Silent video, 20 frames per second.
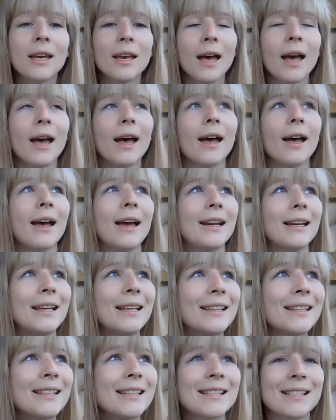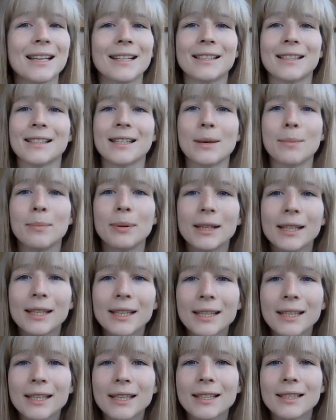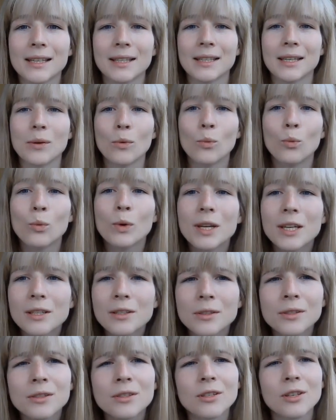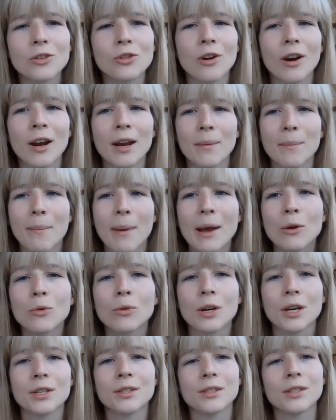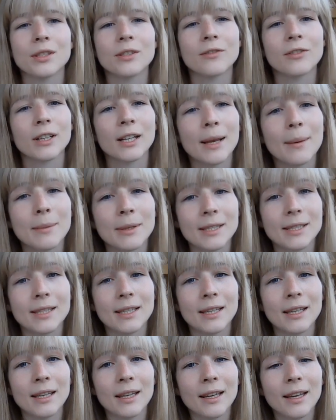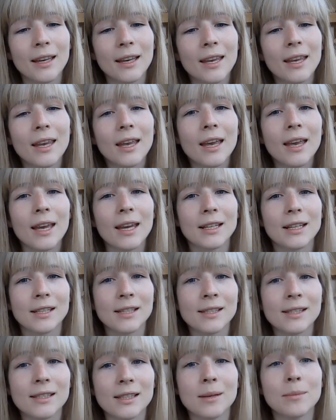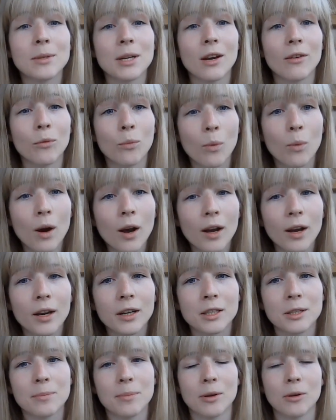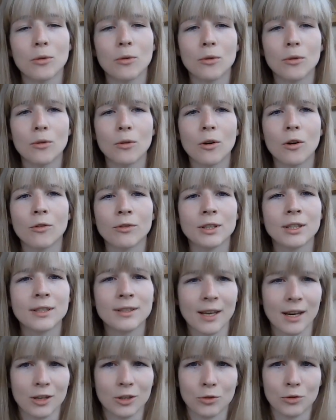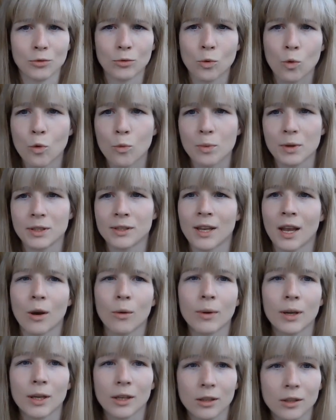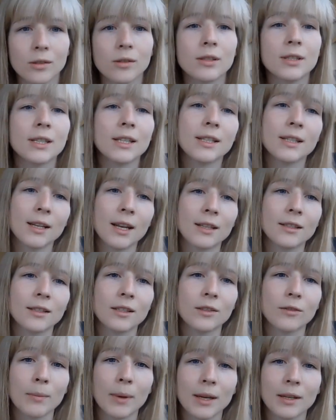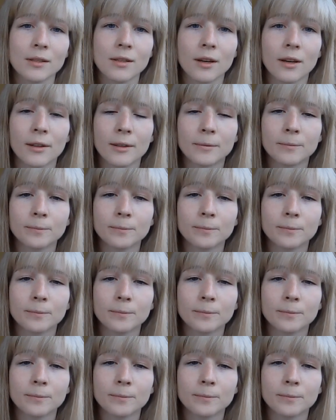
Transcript: And in these letters he pleads and he wheedles to try and beg Augustus for clemency. It doesn't seem to have worked, but Ovid's textual corpus now includes these letters from exile.